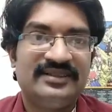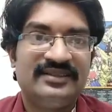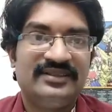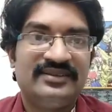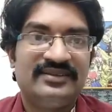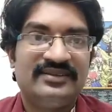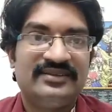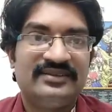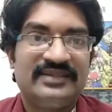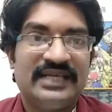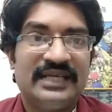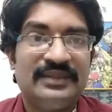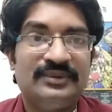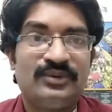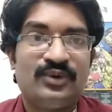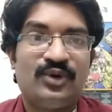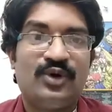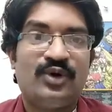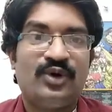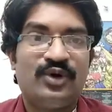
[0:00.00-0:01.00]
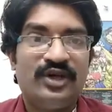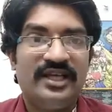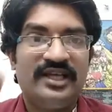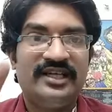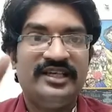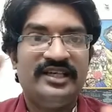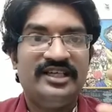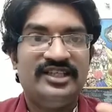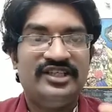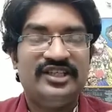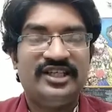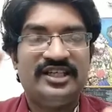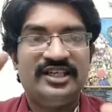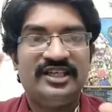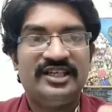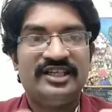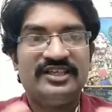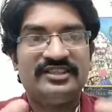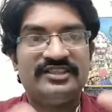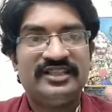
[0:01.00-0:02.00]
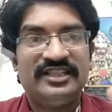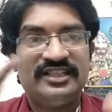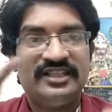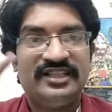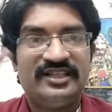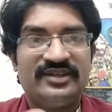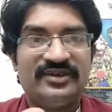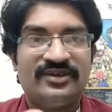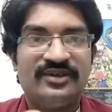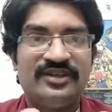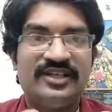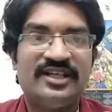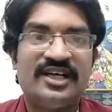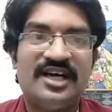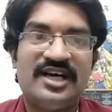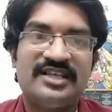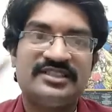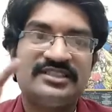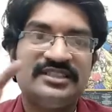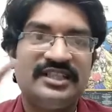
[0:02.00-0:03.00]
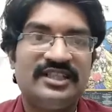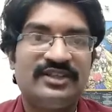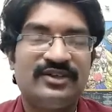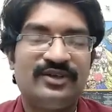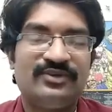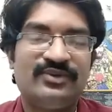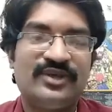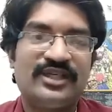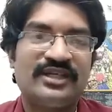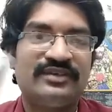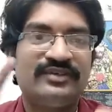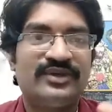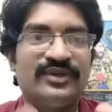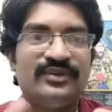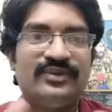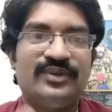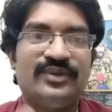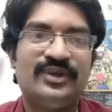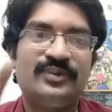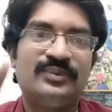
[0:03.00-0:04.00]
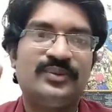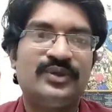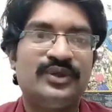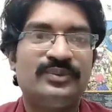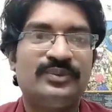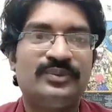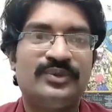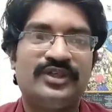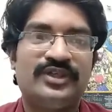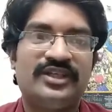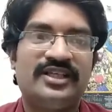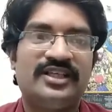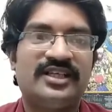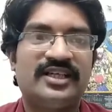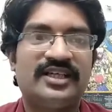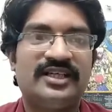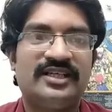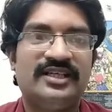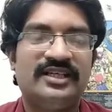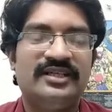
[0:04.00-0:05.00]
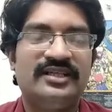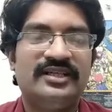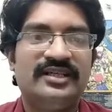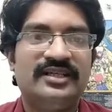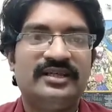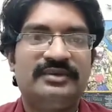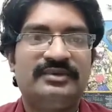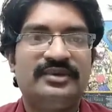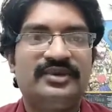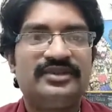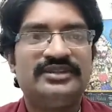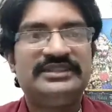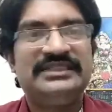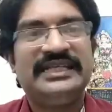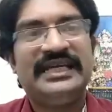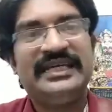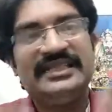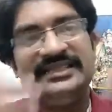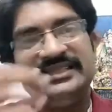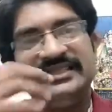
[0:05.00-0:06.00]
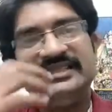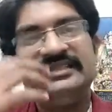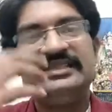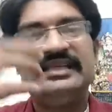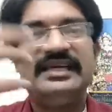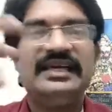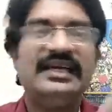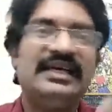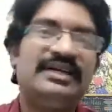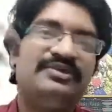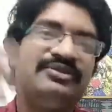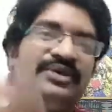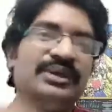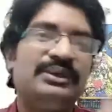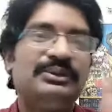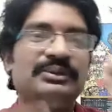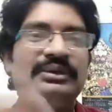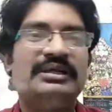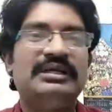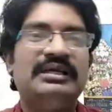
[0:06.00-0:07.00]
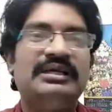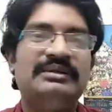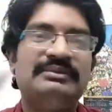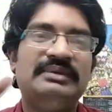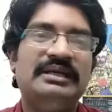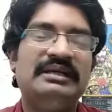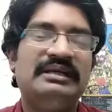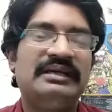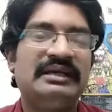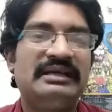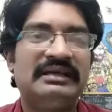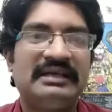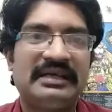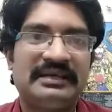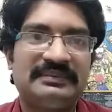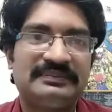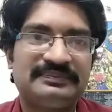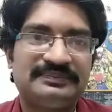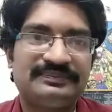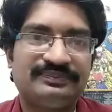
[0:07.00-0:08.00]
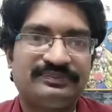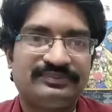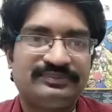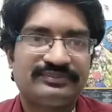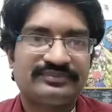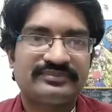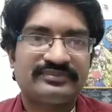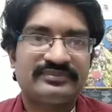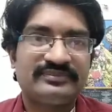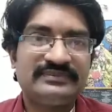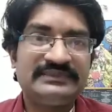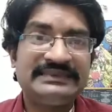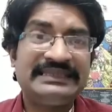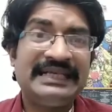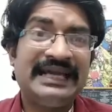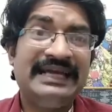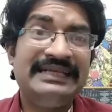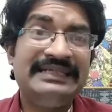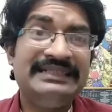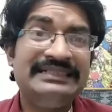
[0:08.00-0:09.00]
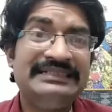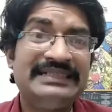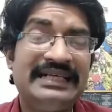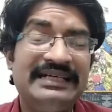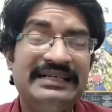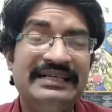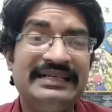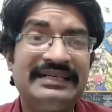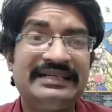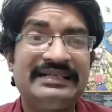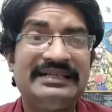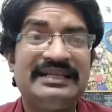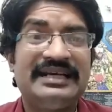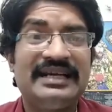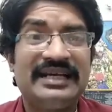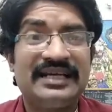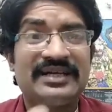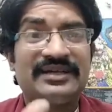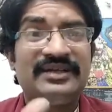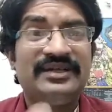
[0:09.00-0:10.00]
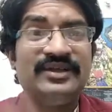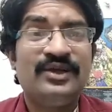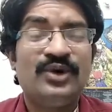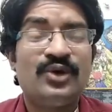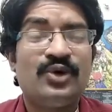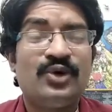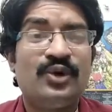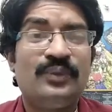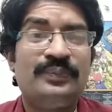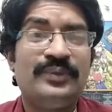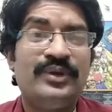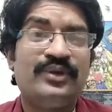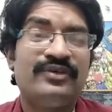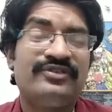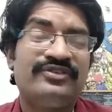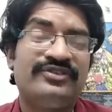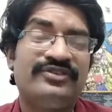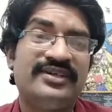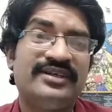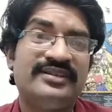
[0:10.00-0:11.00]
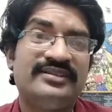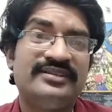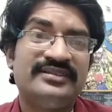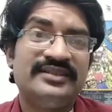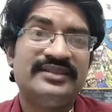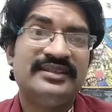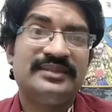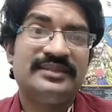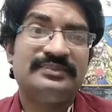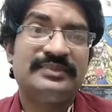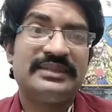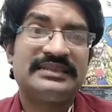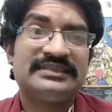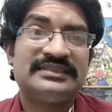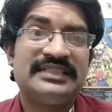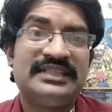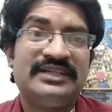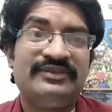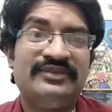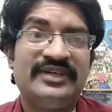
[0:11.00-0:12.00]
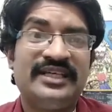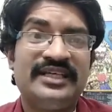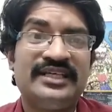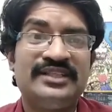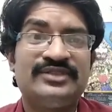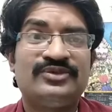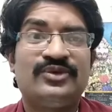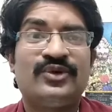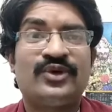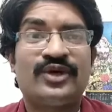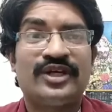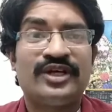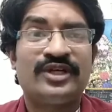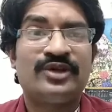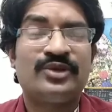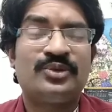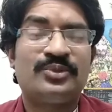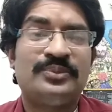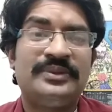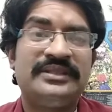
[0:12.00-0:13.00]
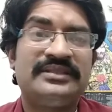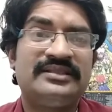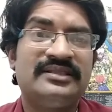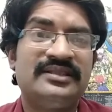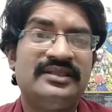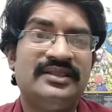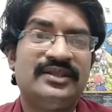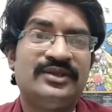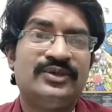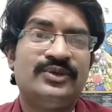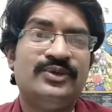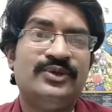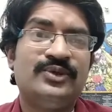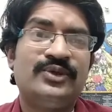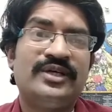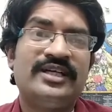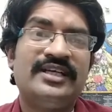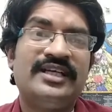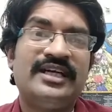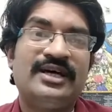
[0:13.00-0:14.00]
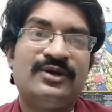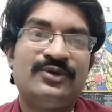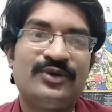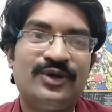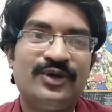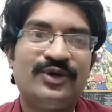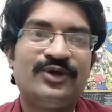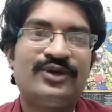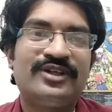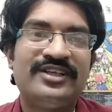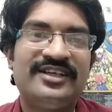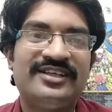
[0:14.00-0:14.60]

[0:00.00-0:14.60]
And all initials and all caste and all whatever you want to put, you put it correctly. Because changing that frequently will take time. And in Chandigarh, color copy of birth certificate is 400 rupees. So you can download the